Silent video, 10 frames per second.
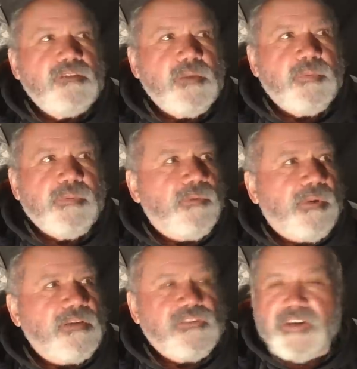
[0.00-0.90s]
Some people
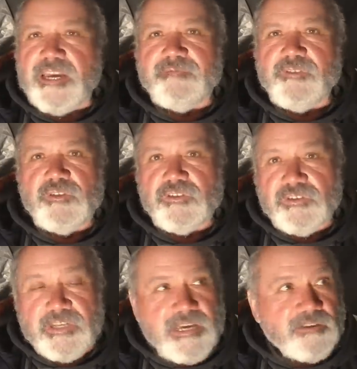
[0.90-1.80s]
might say I haven't used a
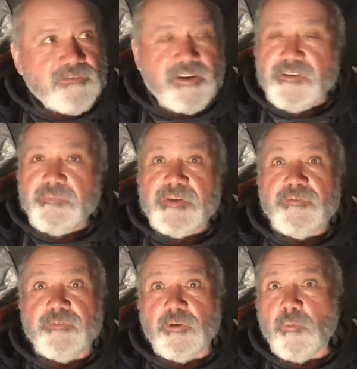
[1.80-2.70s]
dehydrated meal
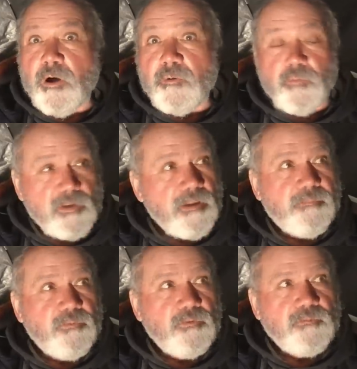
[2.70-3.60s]
for a while. Well, I
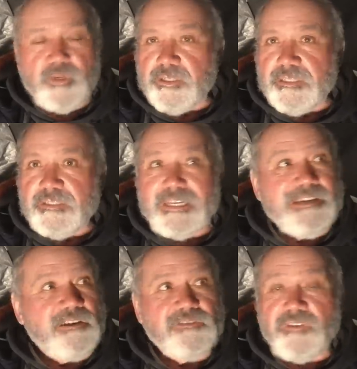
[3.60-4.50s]
brought a
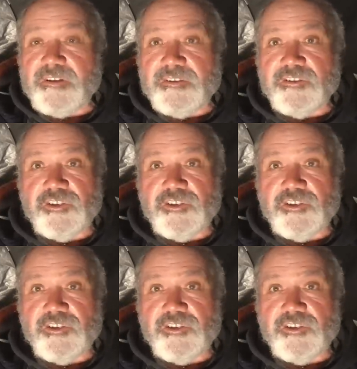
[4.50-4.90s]
dehydrated